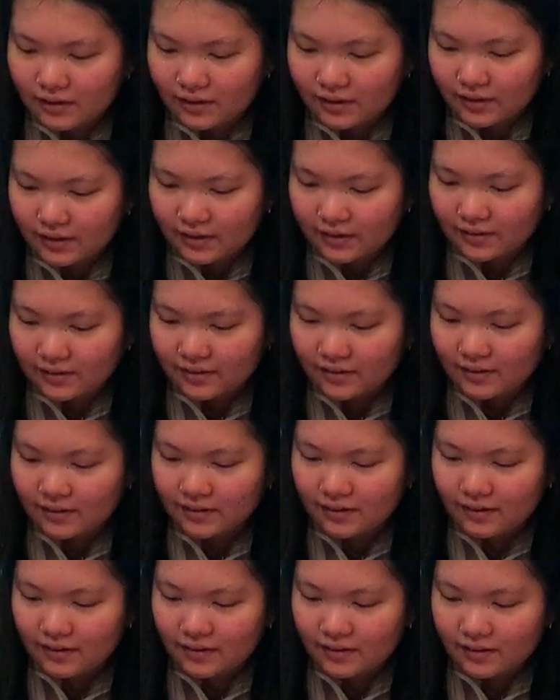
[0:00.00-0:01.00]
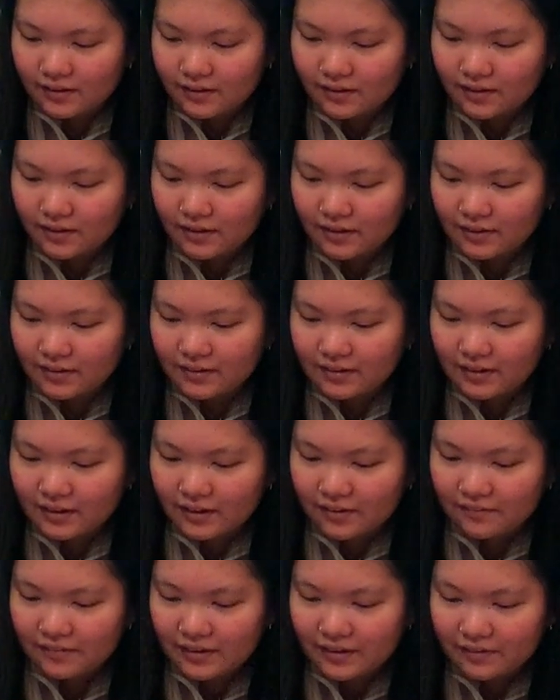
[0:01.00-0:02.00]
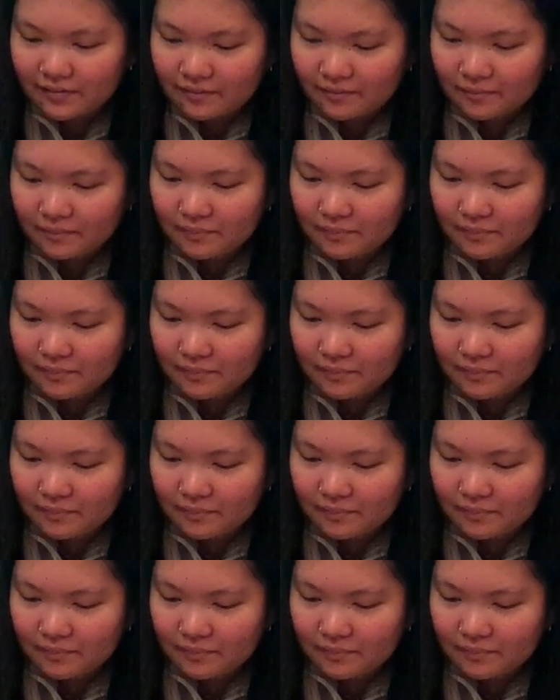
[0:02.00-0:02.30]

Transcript: unless they're already sick of it.